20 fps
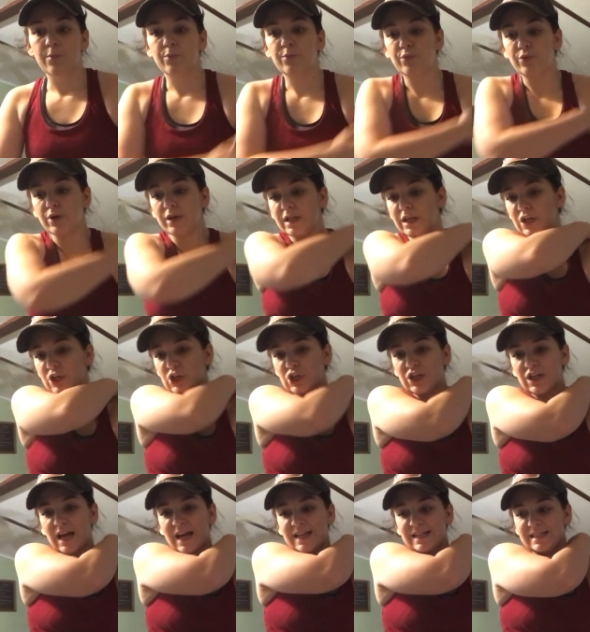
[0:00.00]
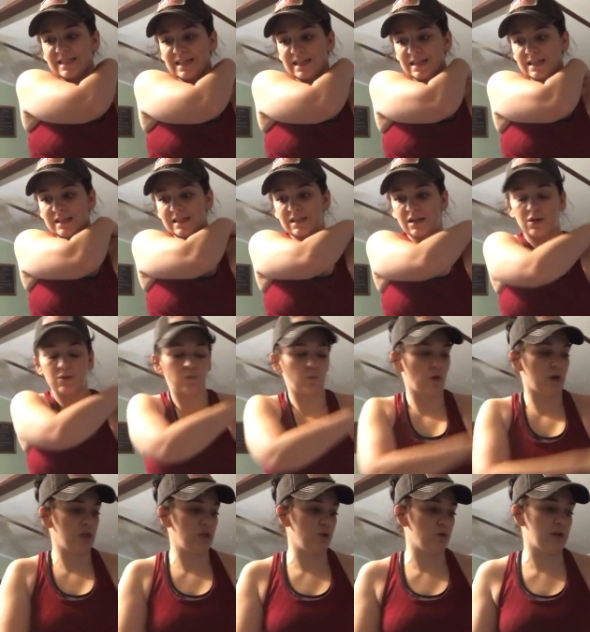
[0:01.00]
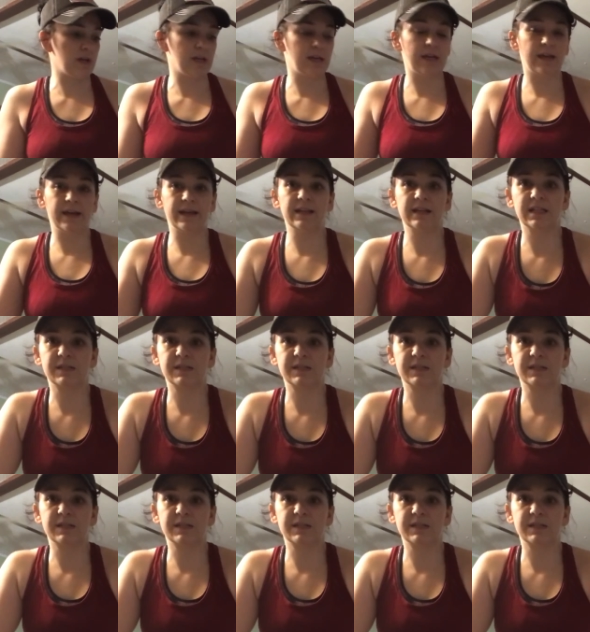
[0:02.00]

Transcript: pretty good ideas on what you can get,